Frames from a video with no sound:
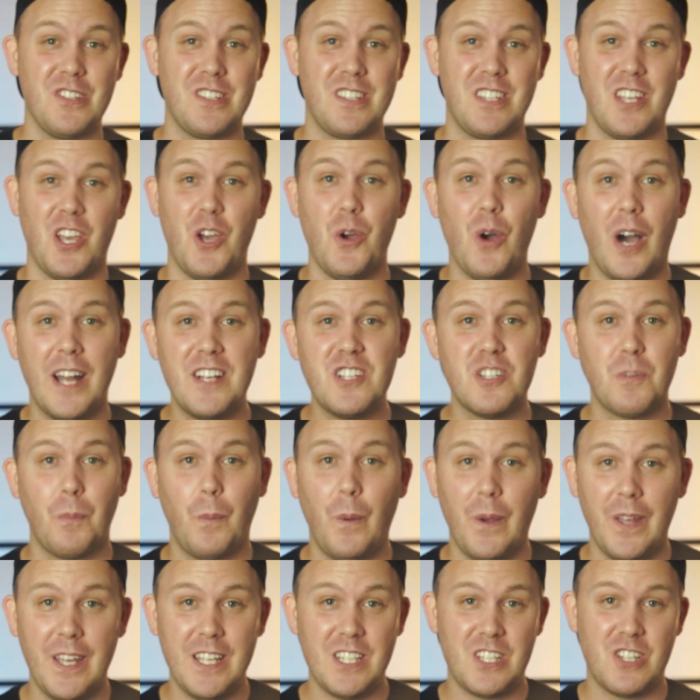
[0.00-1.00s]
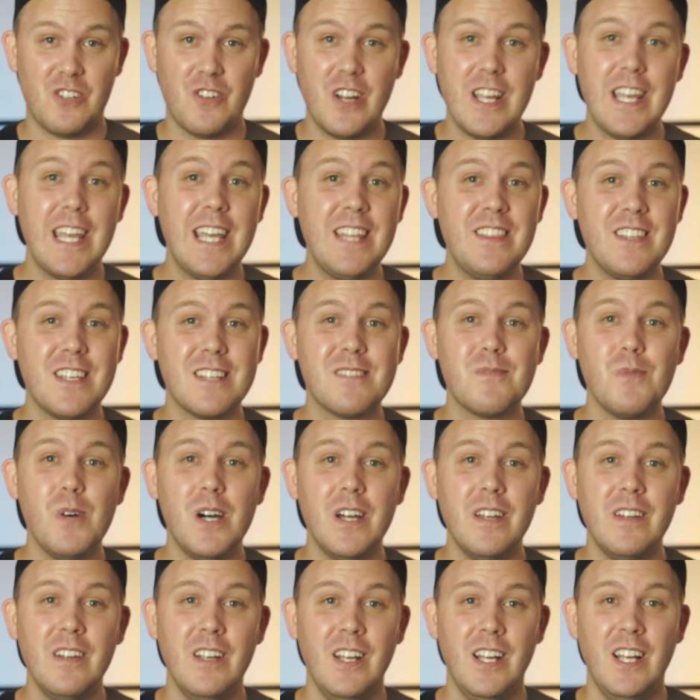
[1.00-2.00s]
So I just put it straight in this
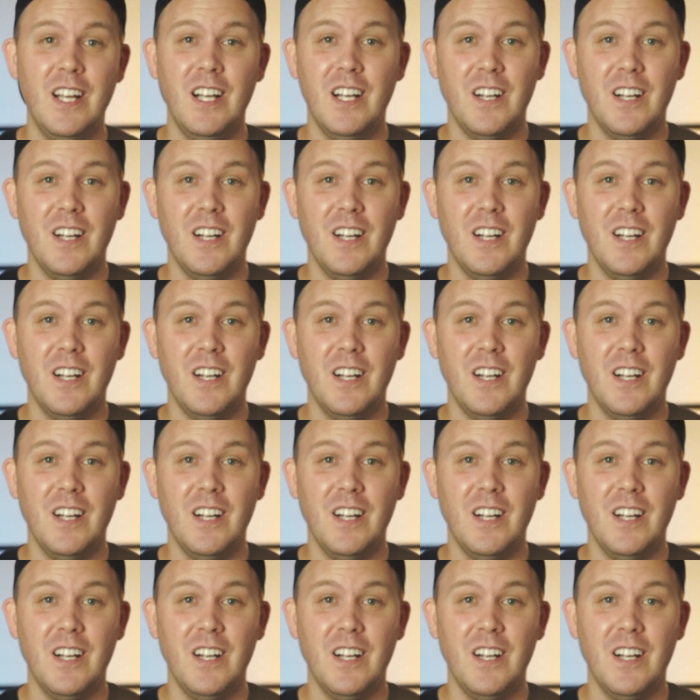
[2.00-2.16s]
one.